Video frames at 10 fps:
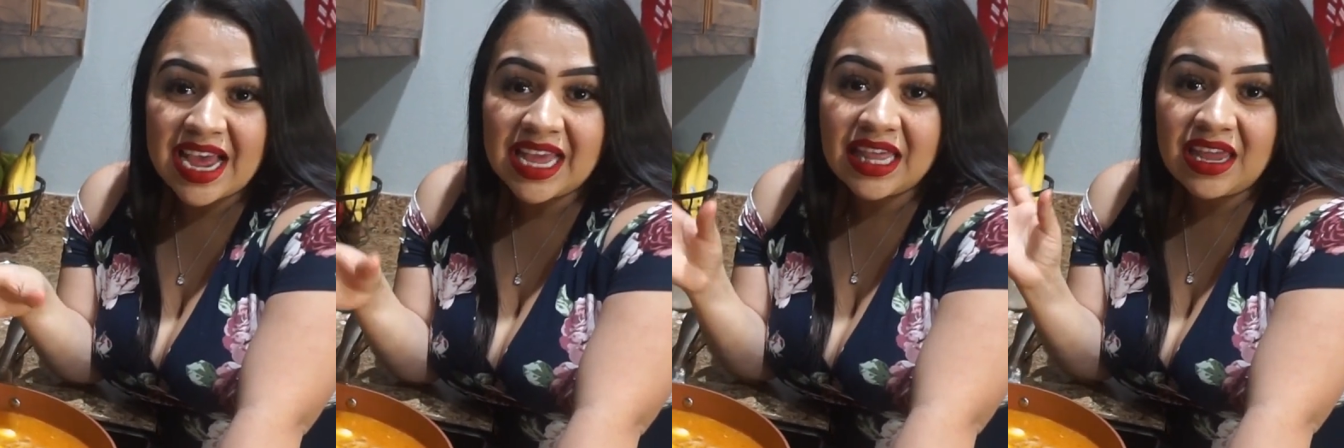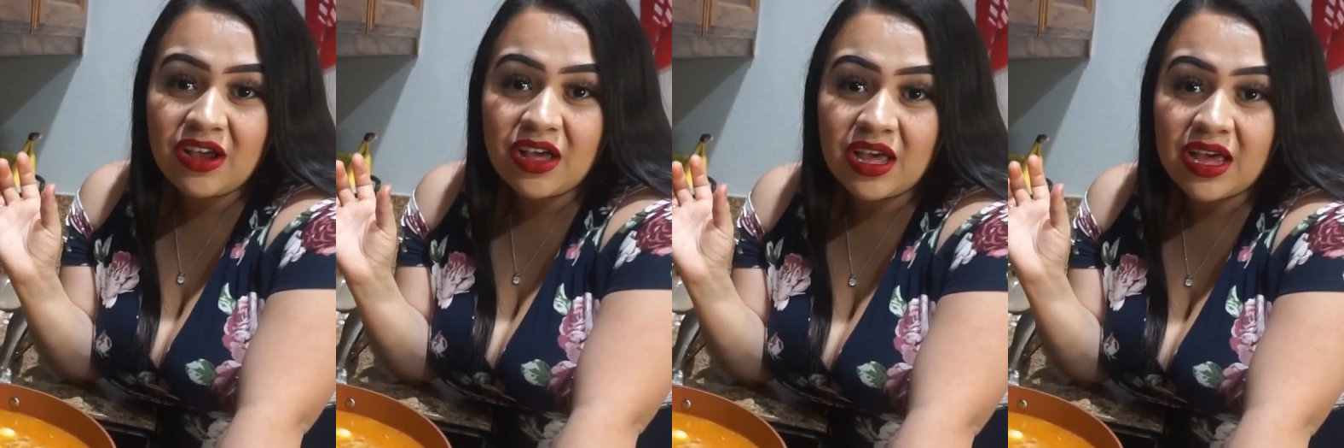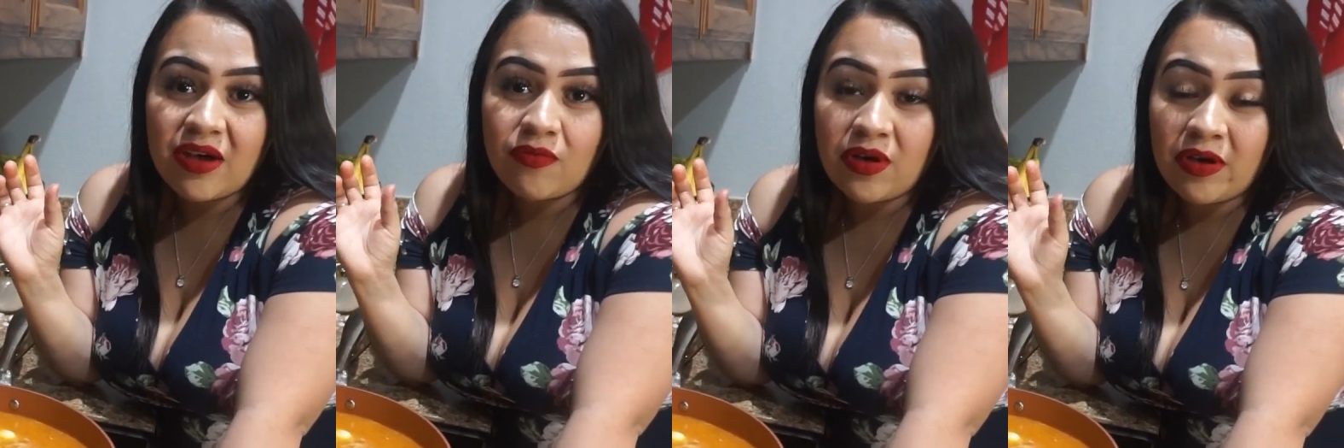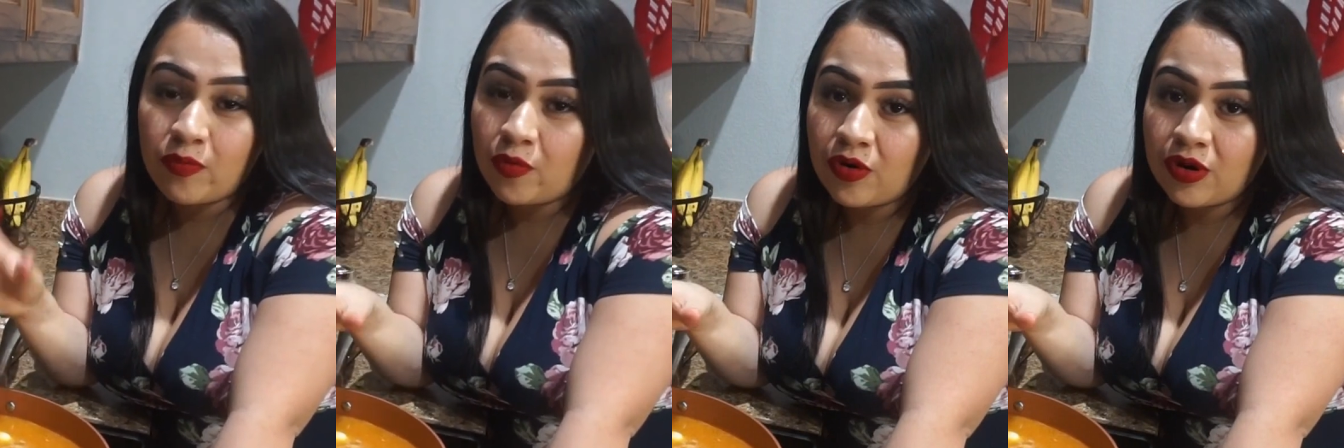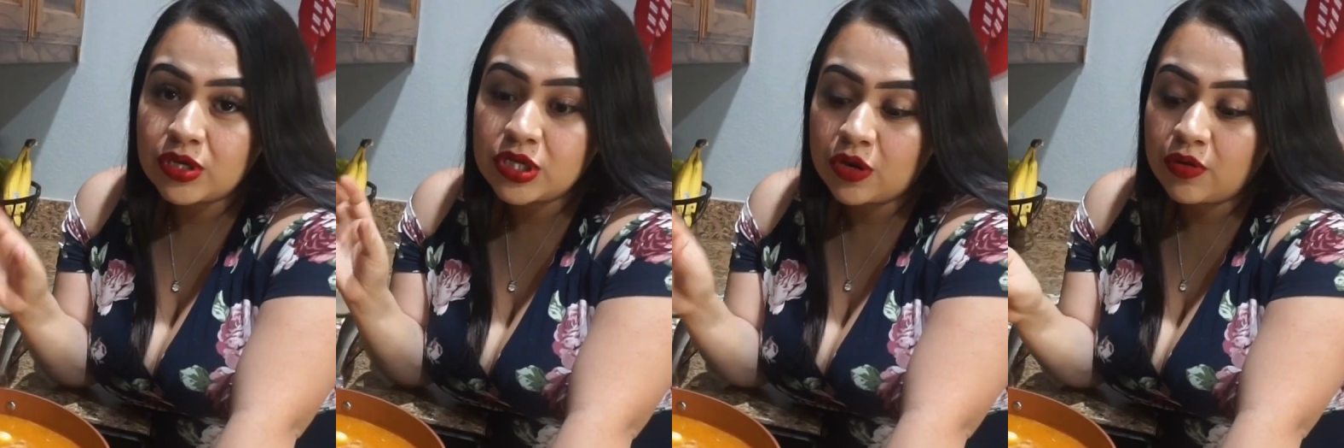I let it cook at vapor
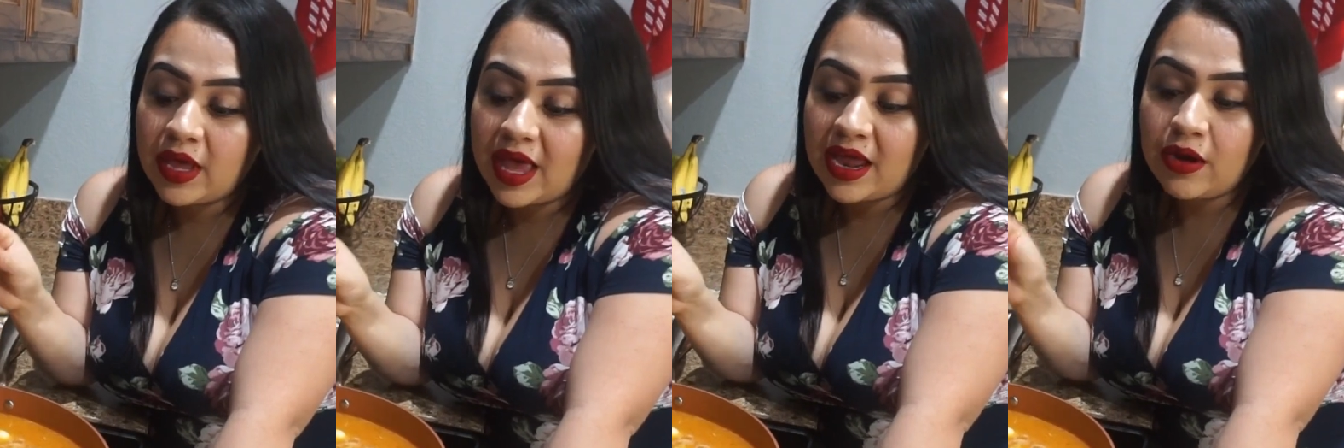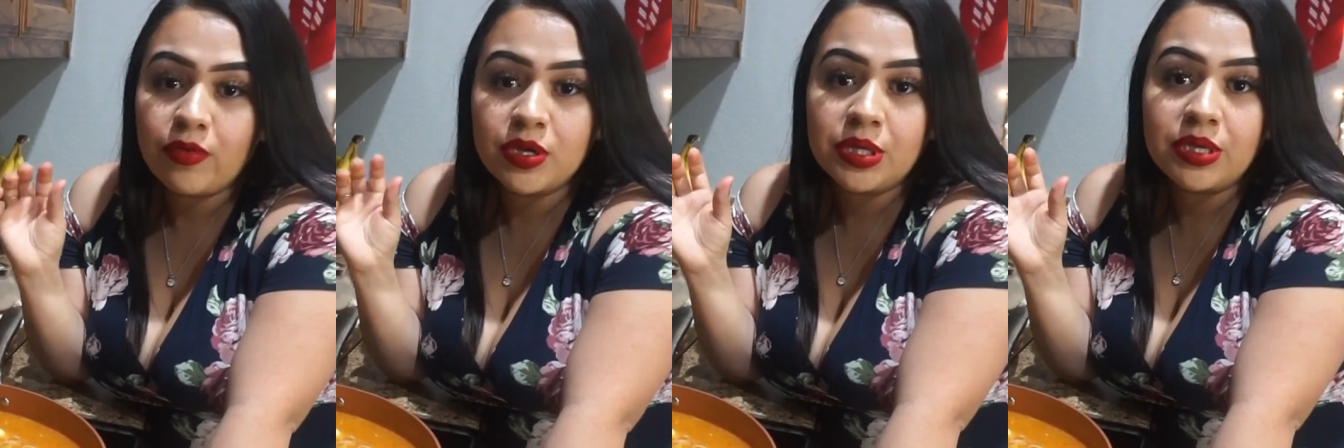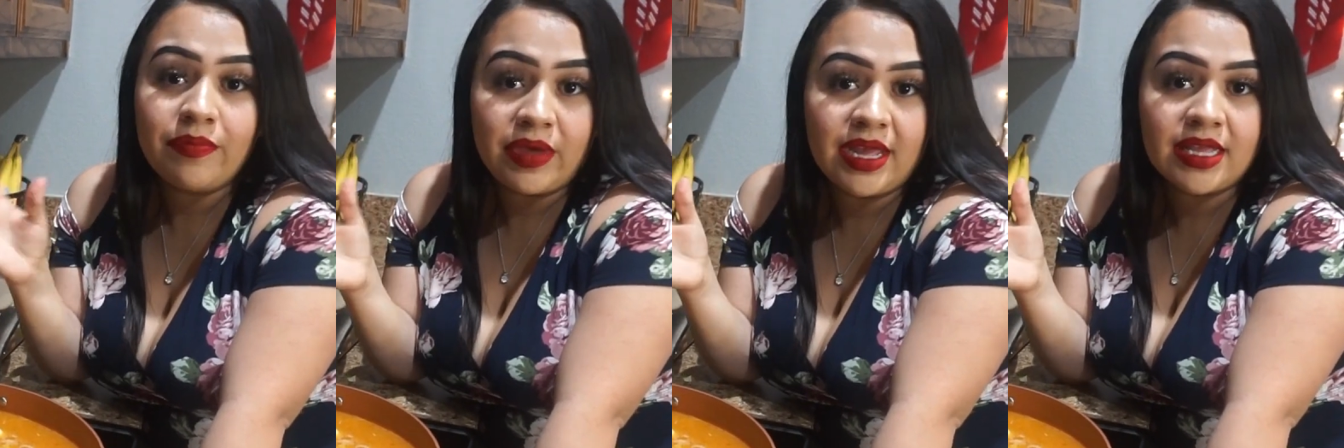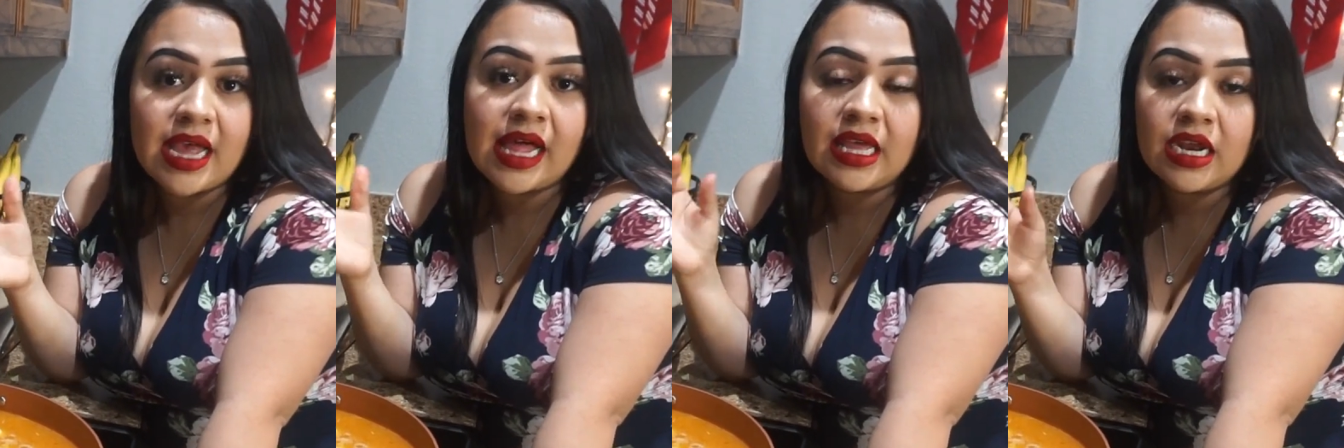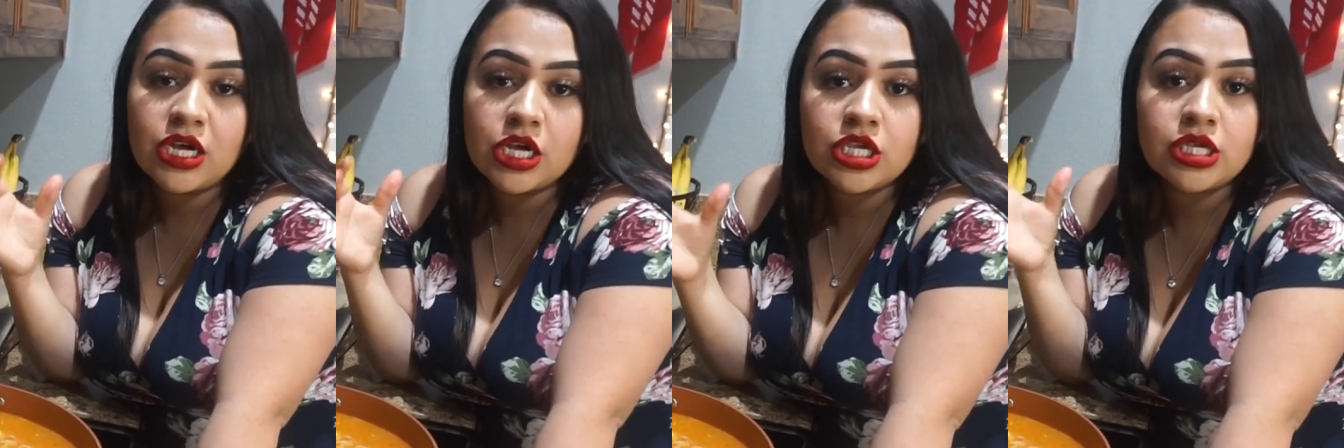till the end, which means I let it
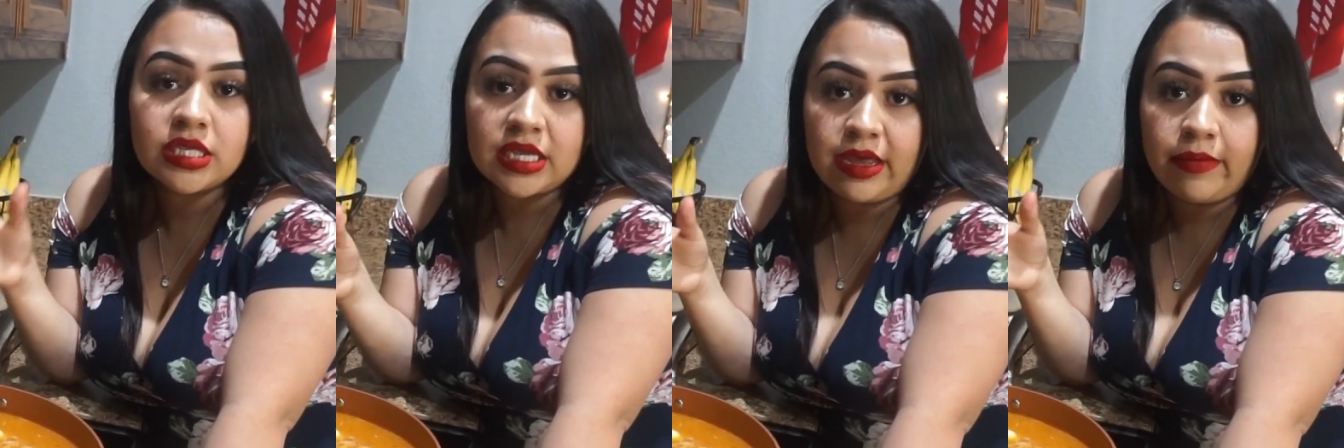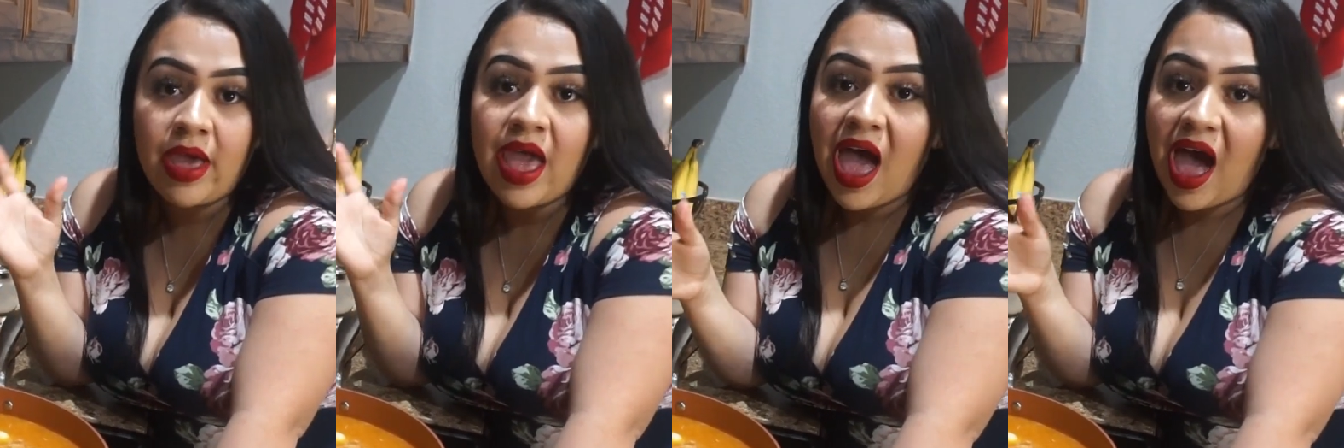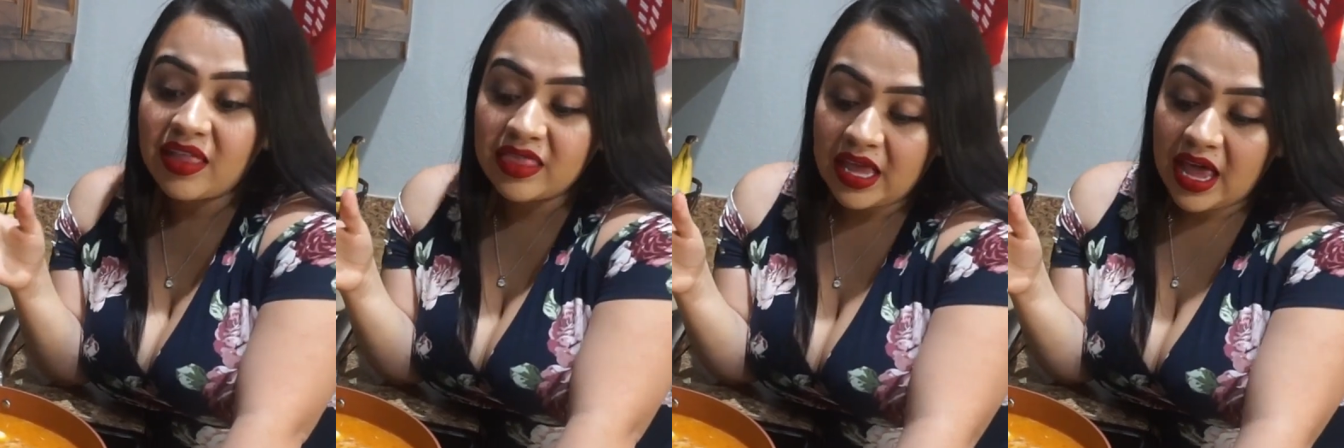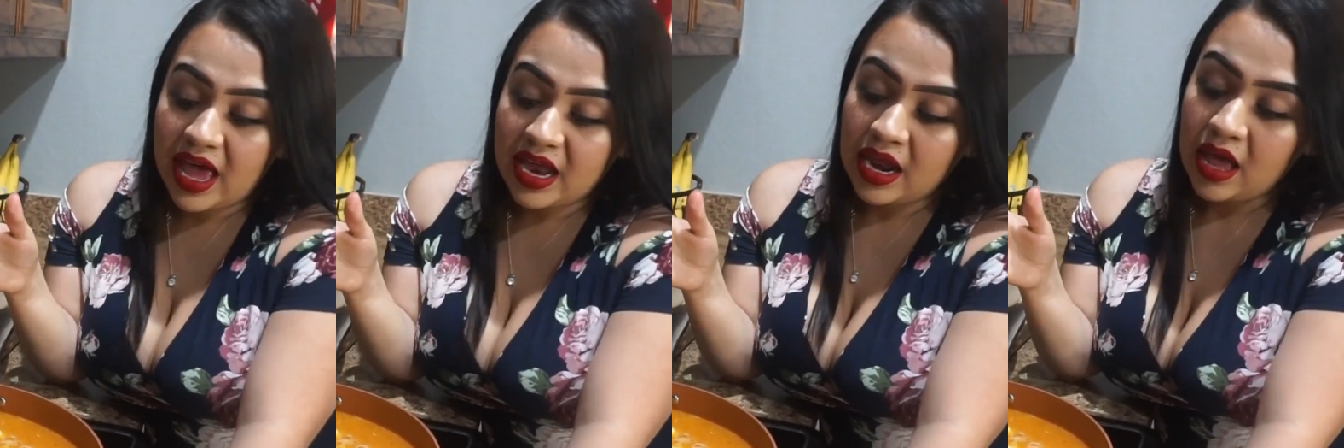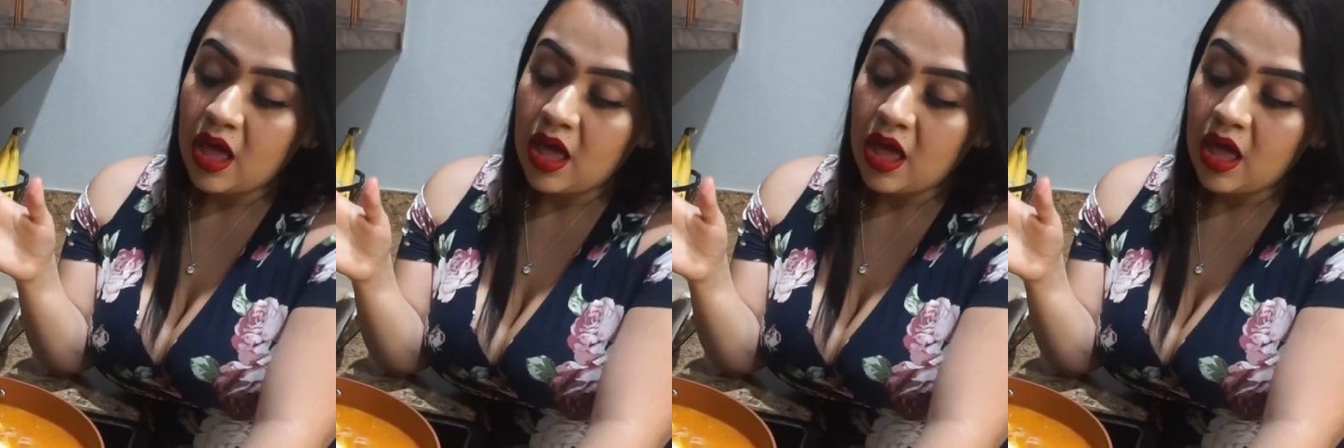cook to steam at the end.